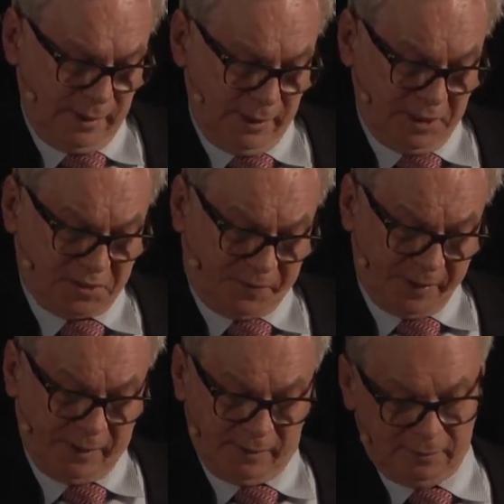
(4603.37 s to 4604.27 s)
it is
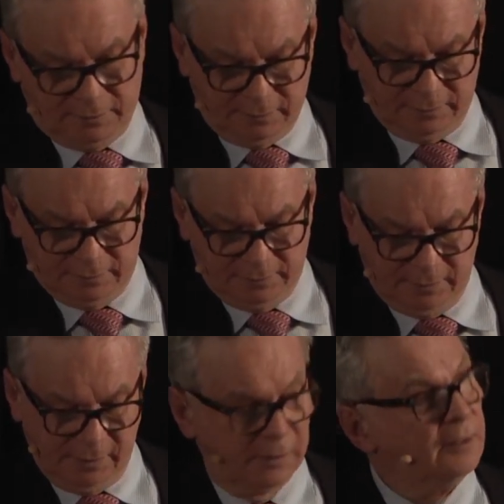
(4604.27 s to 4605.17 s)
fitting
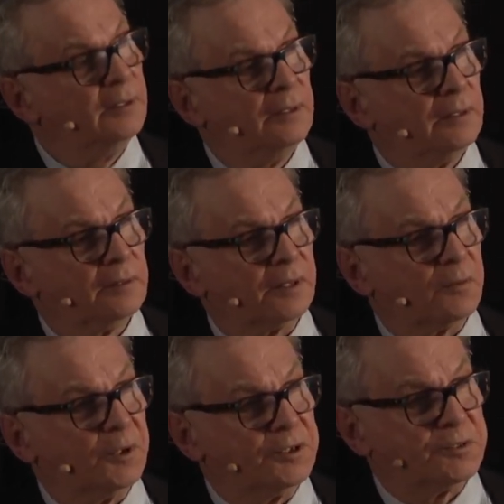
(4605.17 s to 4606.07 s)
that our
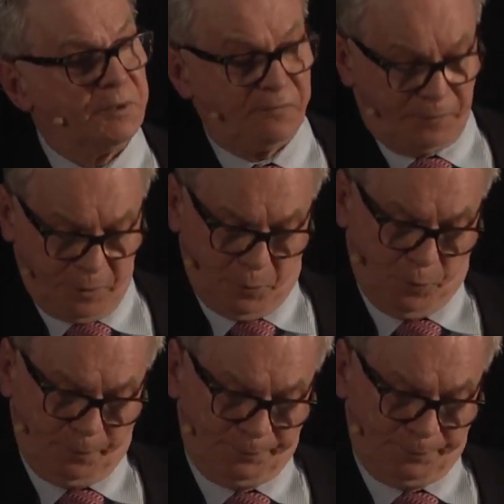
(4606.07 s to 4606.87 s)
words be few